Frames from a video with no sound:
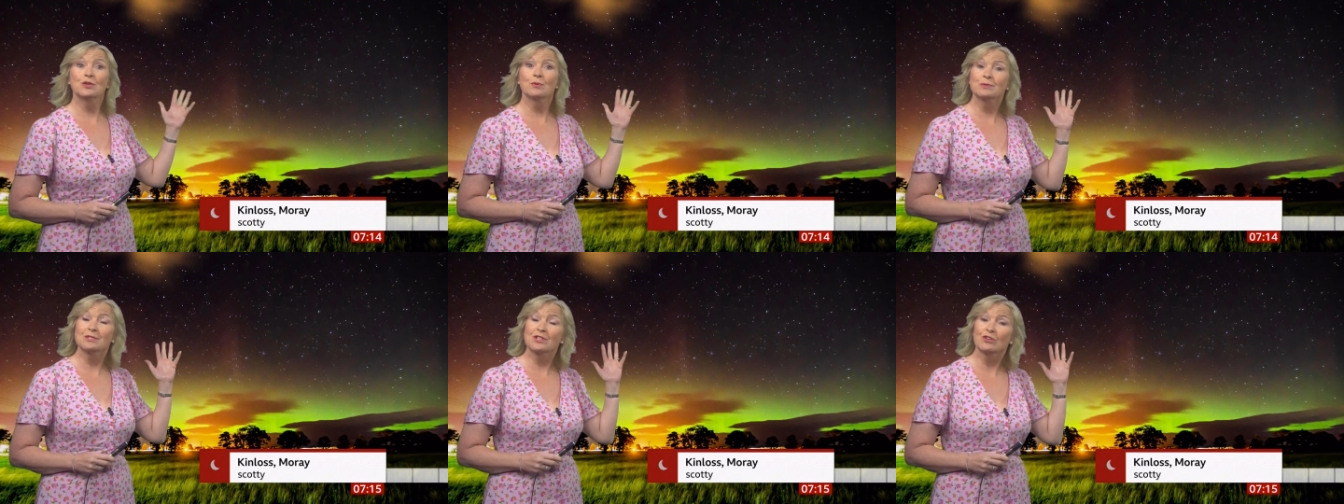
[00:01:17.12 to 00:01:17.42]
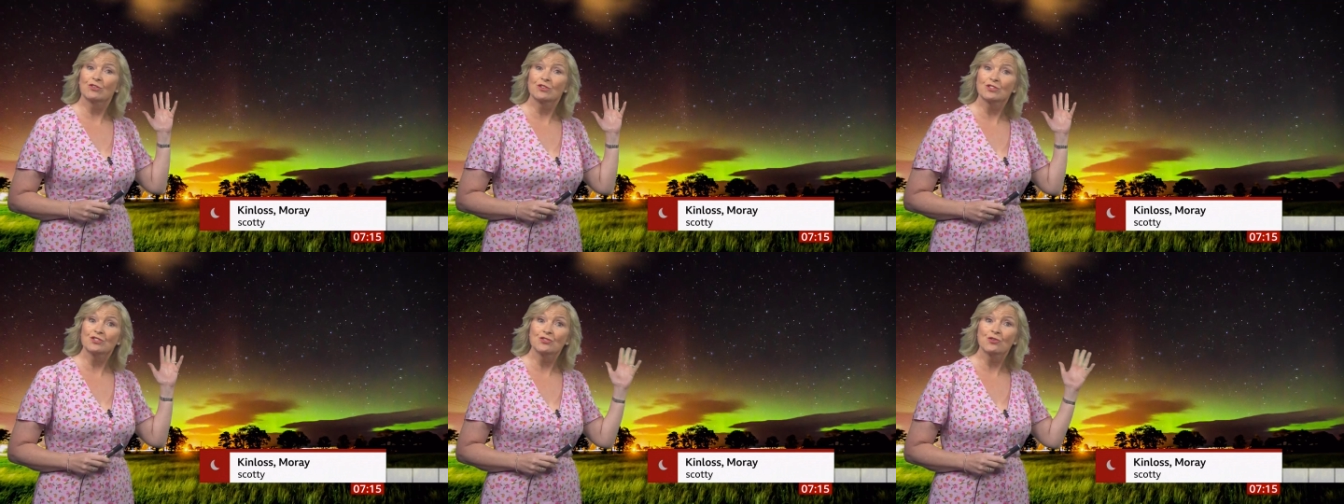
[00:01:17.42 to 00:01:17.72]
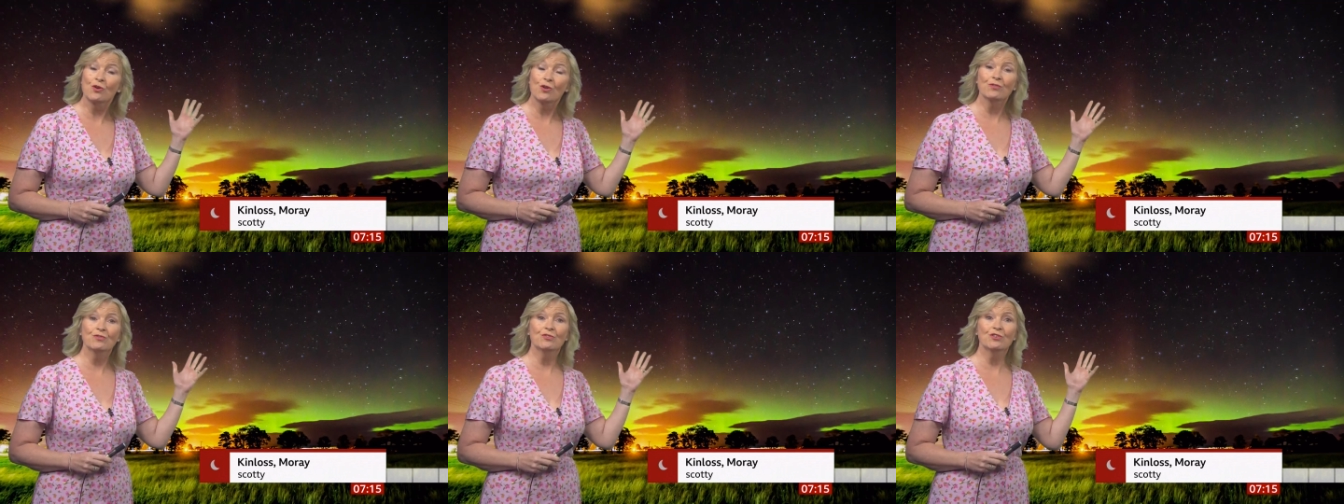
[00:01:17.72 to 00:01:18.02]
So it was across
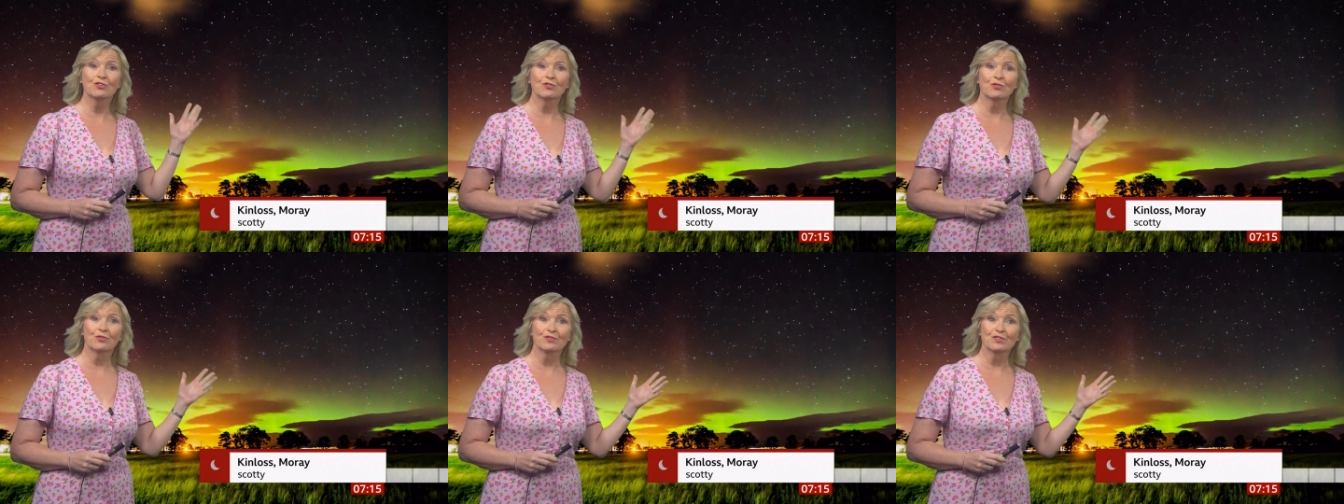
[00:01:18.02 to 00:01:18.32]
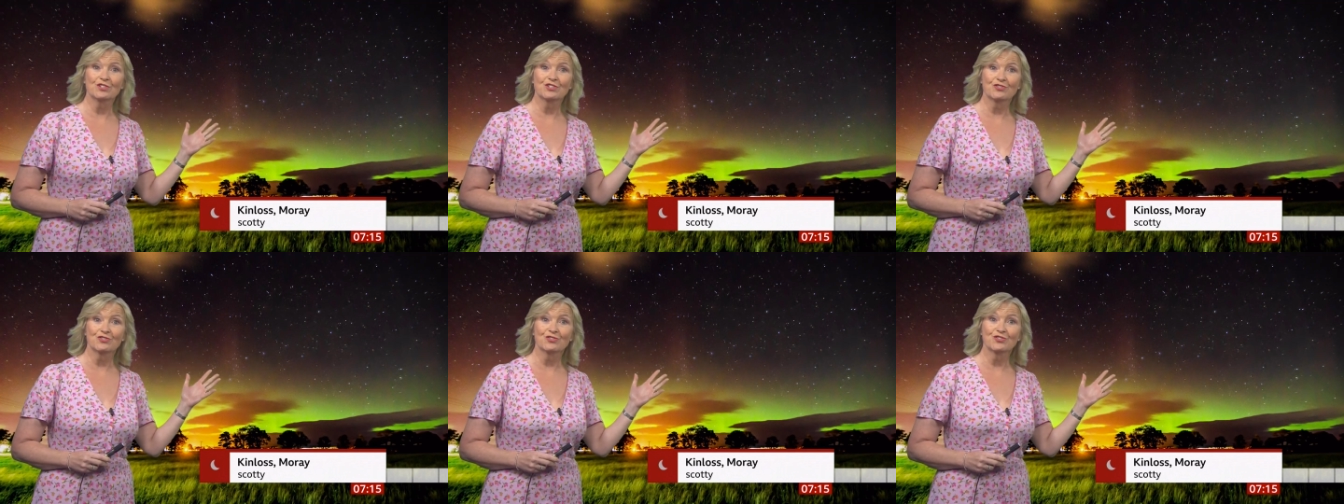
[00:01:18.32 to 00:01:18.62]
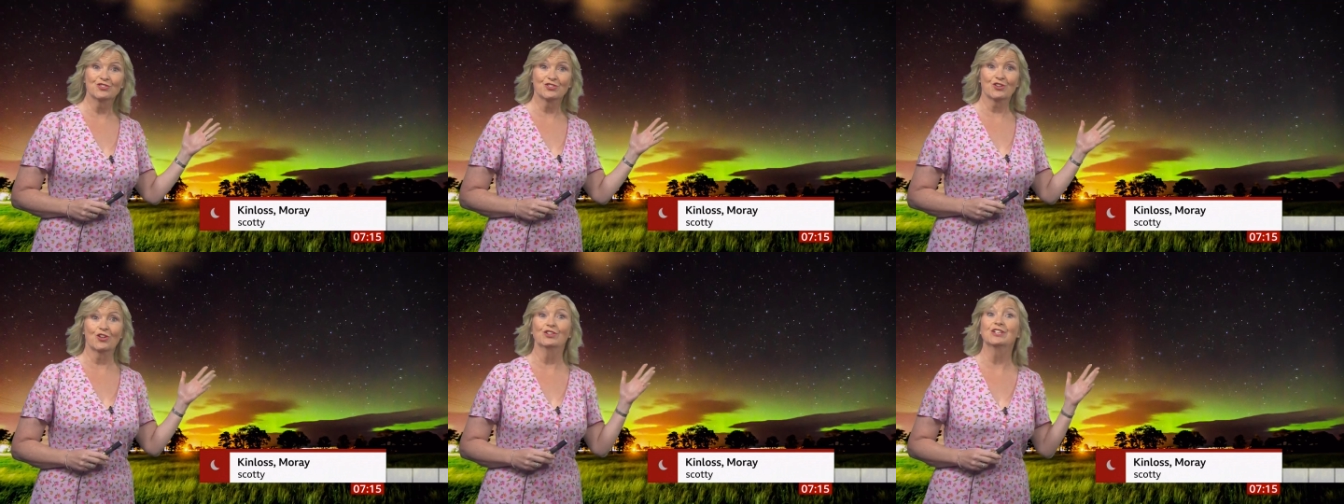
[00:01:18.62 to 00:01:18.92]
northern and
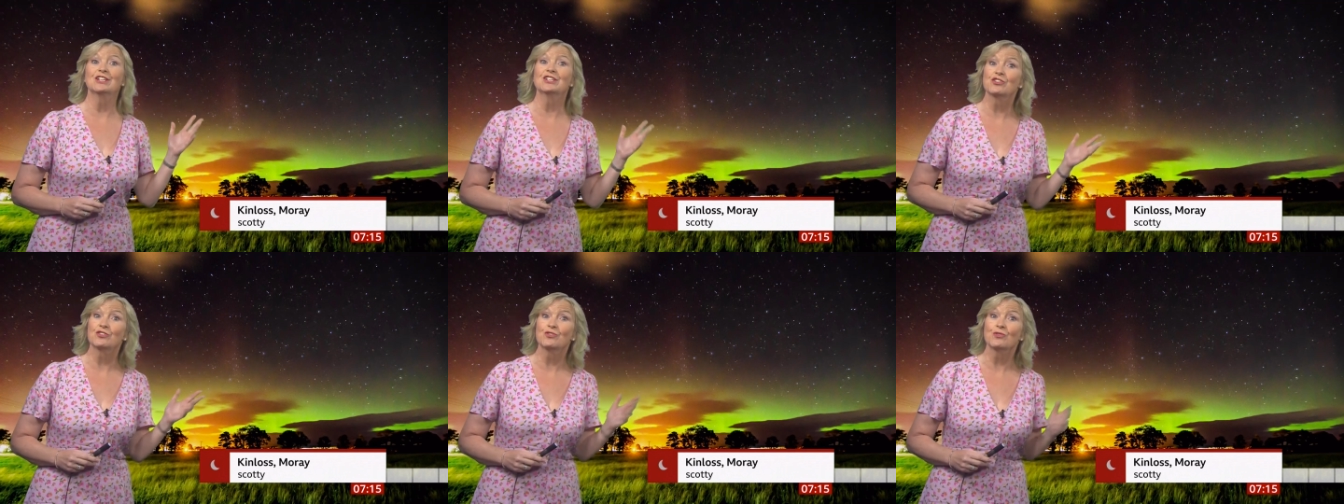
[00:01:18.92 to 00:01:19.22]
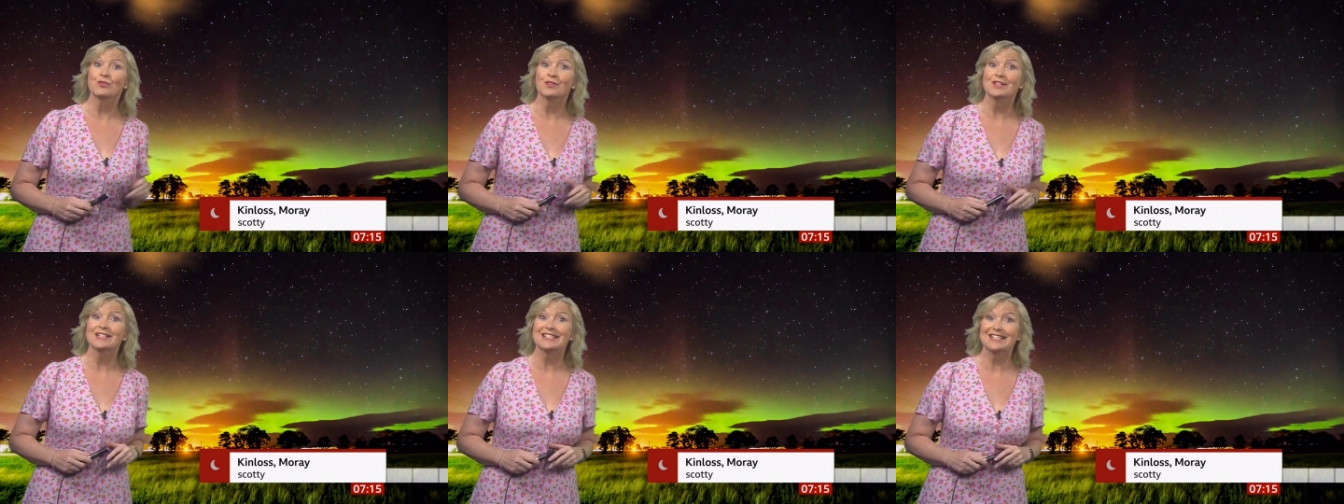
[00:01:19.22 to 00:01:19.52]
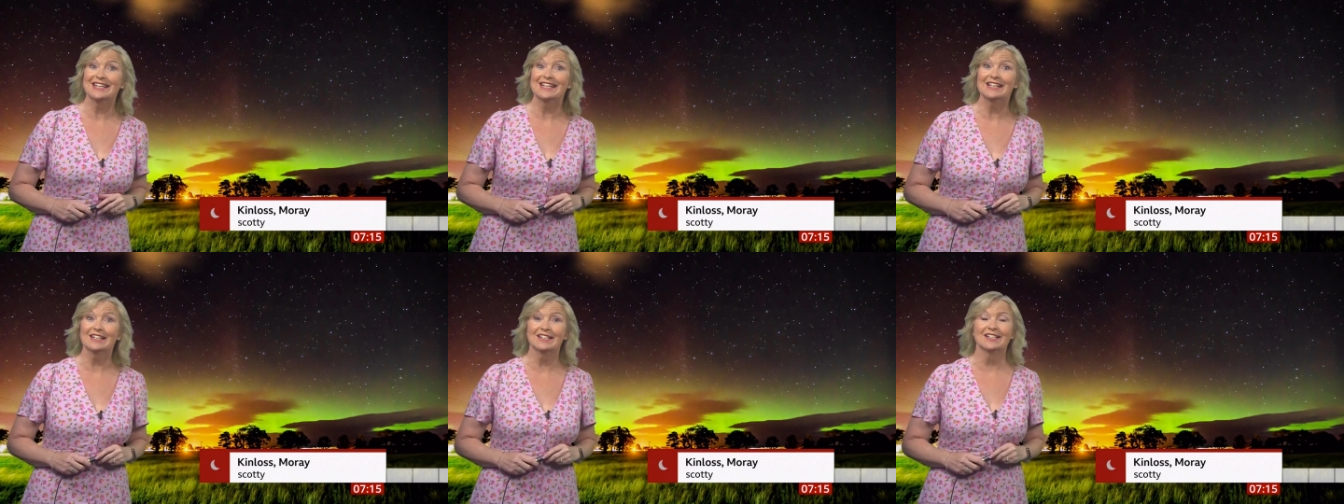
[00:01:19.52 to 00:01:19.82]
northeastern Scotland and
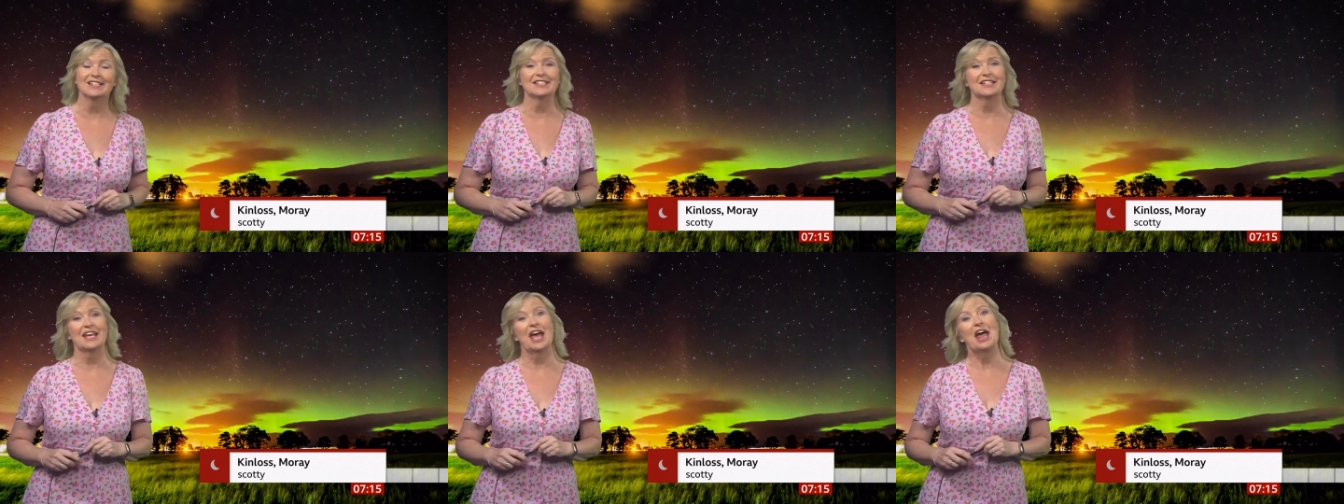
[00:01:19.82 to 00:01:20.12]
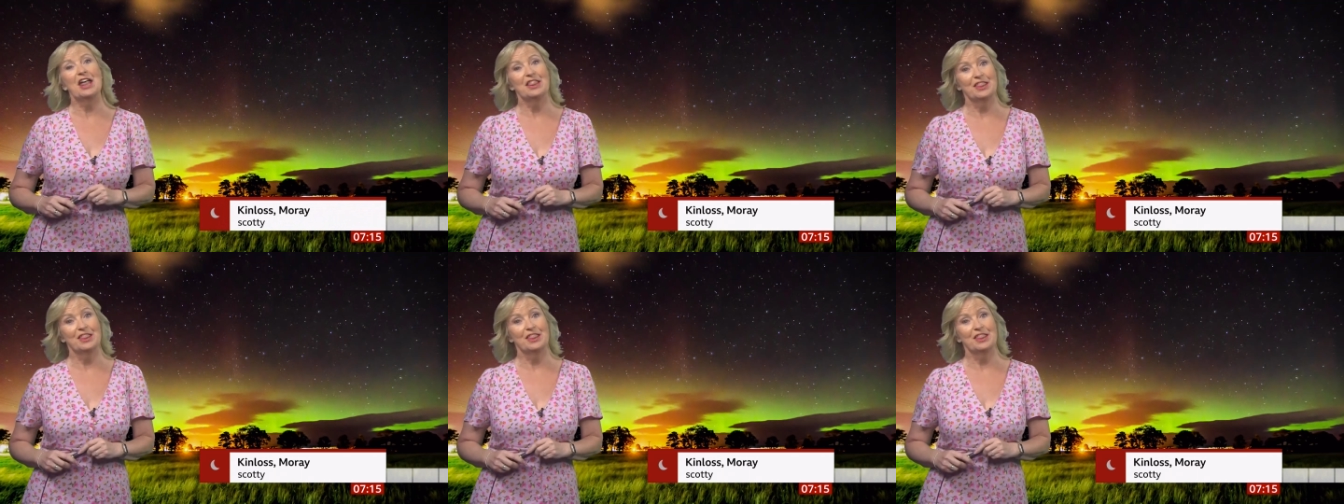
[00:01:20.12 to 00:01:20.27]
northeast England